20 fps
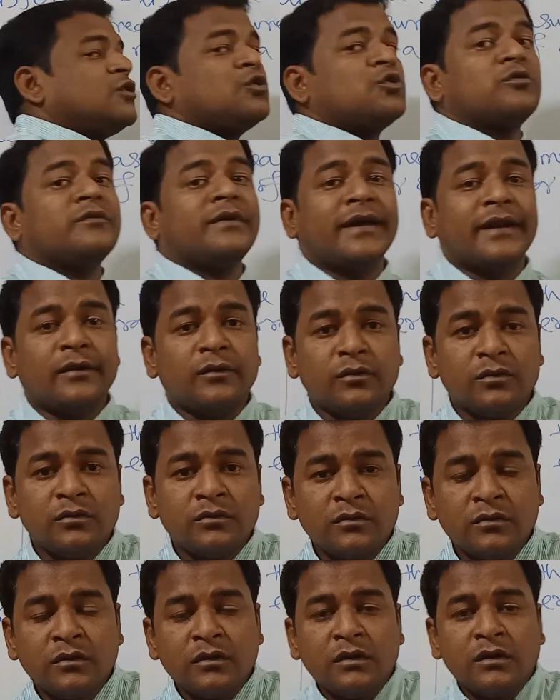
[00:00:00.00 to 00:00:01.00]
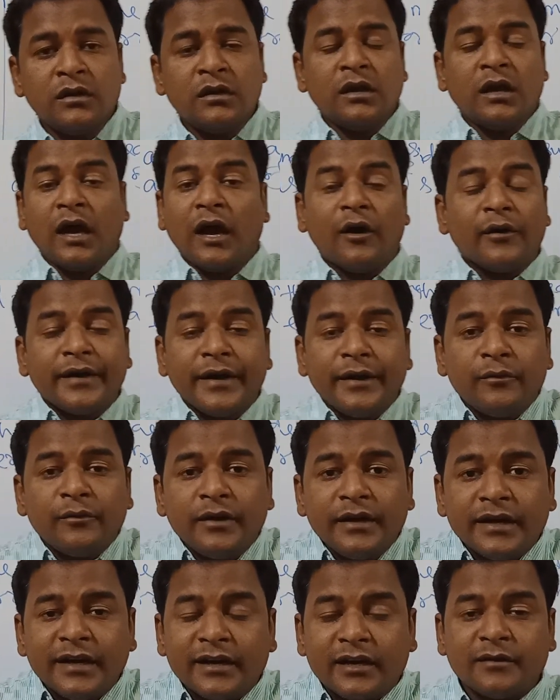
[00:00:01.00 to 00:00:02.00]
true value? How can we
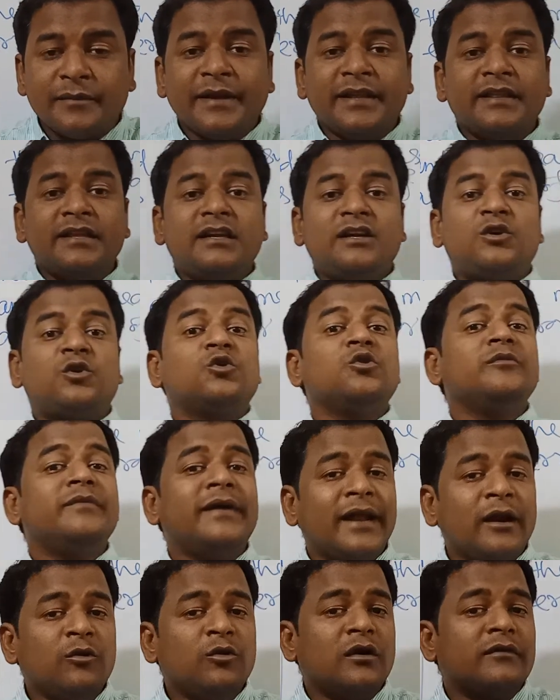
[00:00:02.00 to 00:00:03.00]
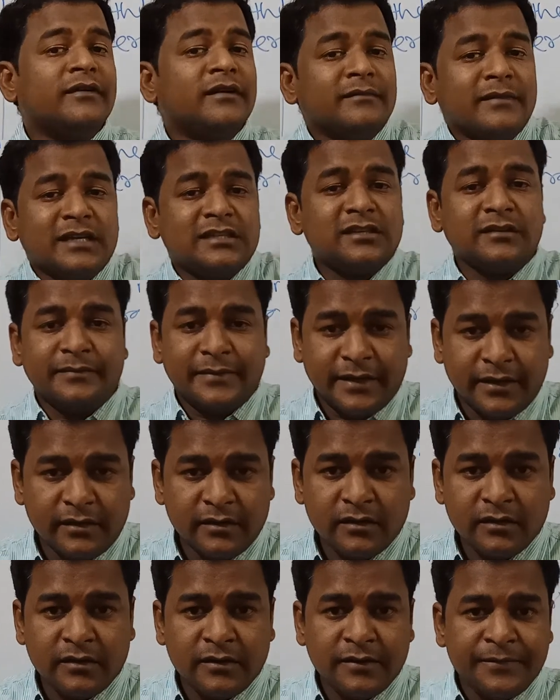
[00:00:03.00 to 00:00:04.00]
determine the true value of a measurement?
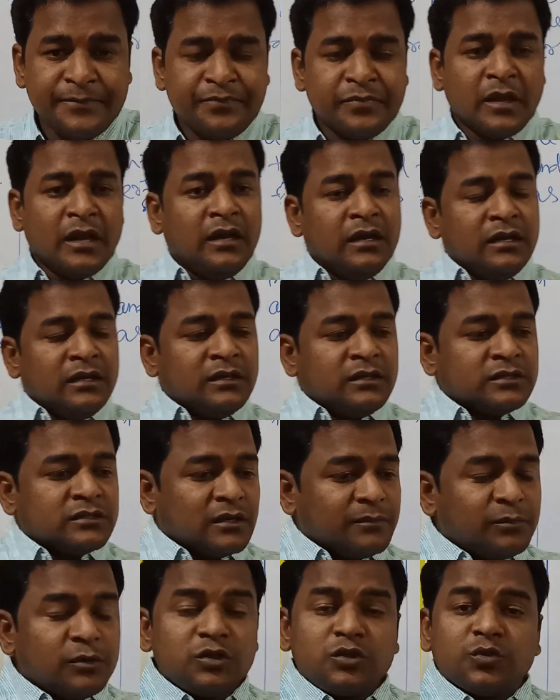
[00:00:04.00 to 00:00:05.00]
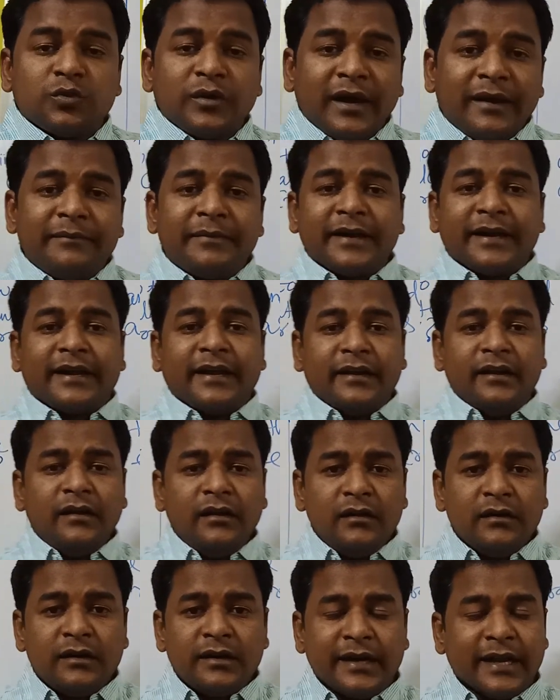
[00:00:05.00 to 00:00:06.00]
Suppose we have taken
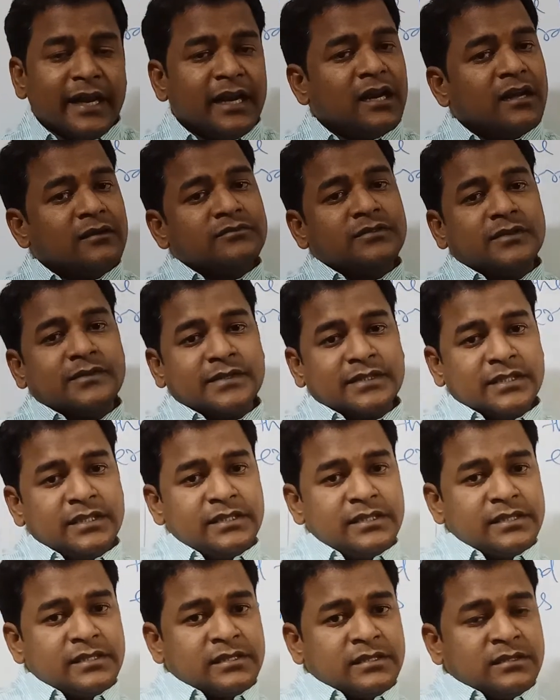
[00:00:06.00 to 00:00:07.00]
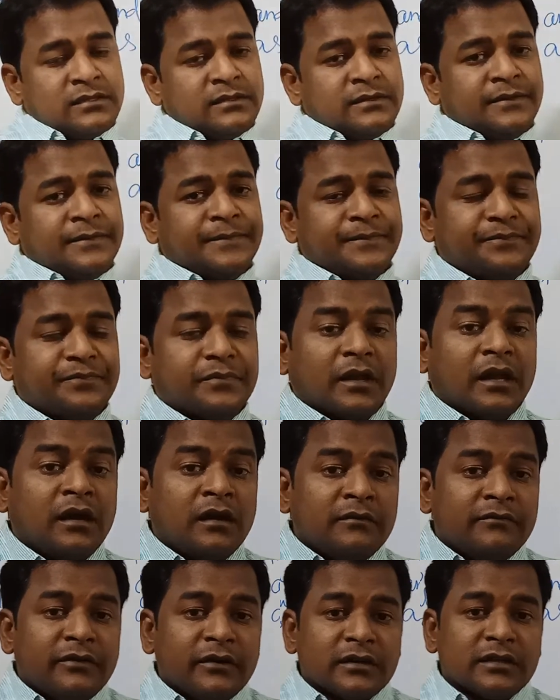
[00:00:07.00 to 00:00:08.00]
10 observations
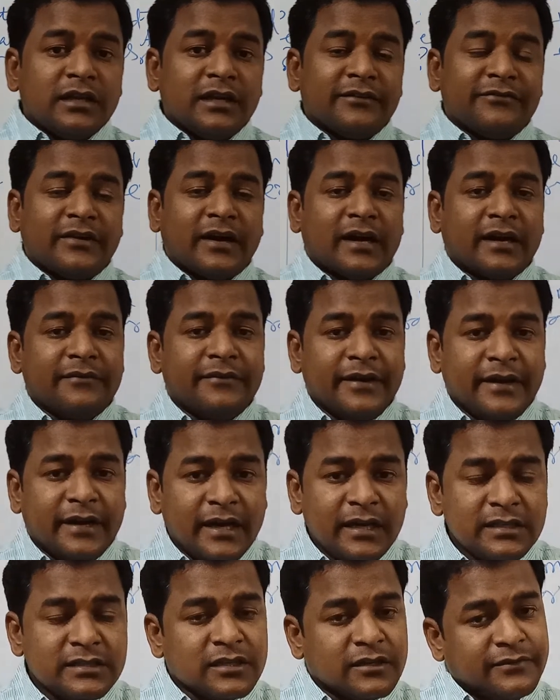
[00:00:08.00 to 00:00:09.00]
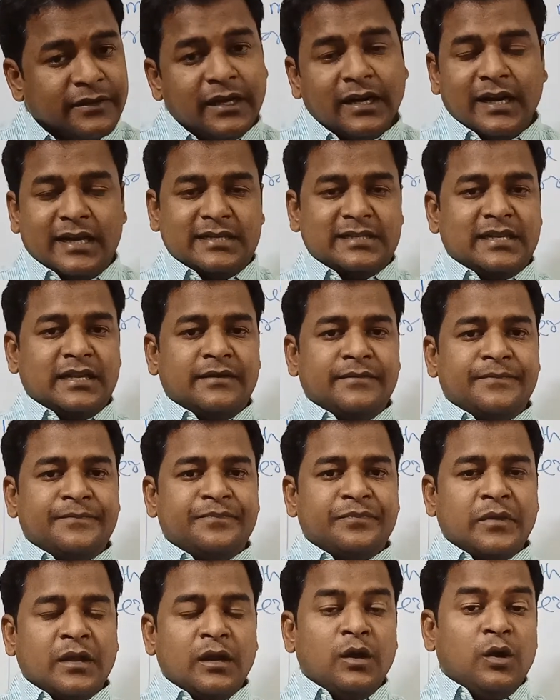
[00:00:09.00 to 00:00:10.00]
for the refractive index of a glass slab.
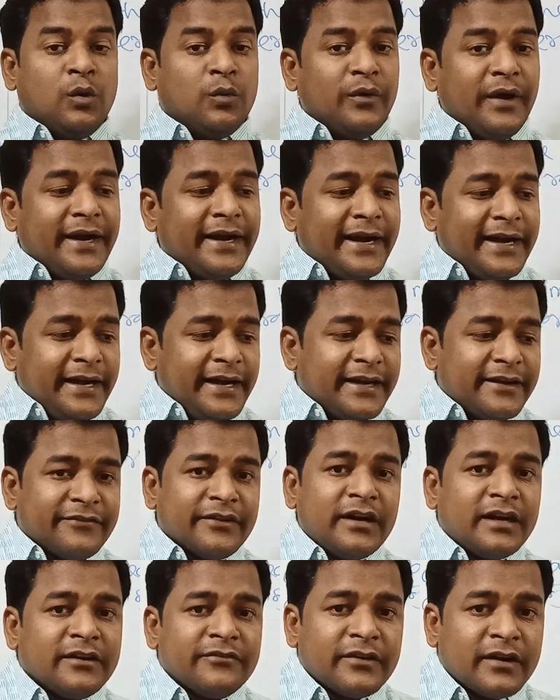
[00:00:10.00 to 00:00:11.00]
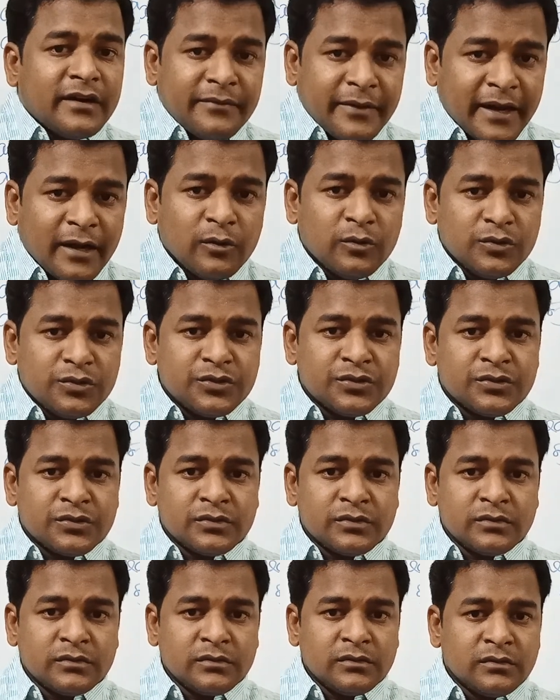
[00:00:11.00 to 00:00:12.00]
We are getting different values.
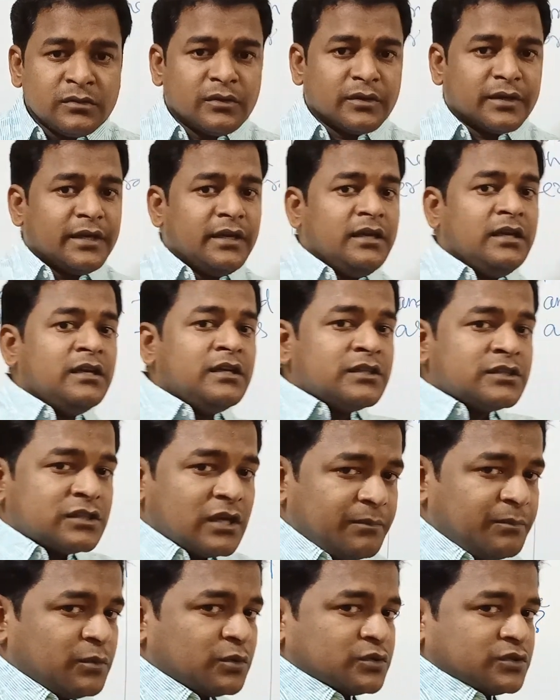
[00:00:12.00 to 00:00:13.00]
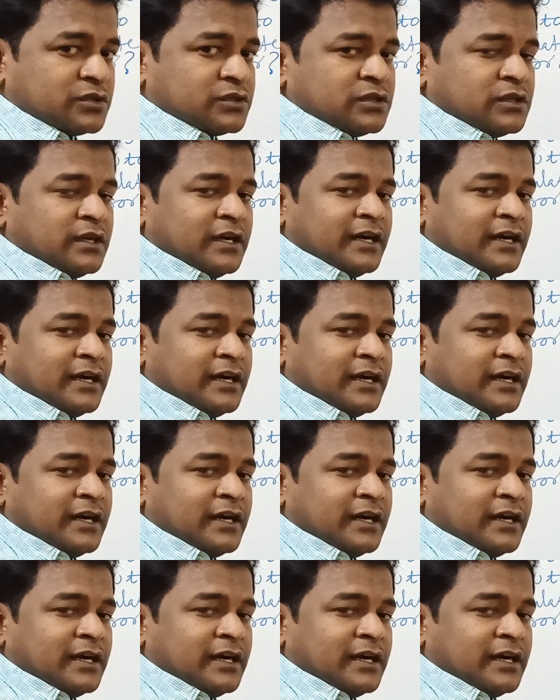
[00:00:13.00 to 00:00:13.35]
Okay, suppose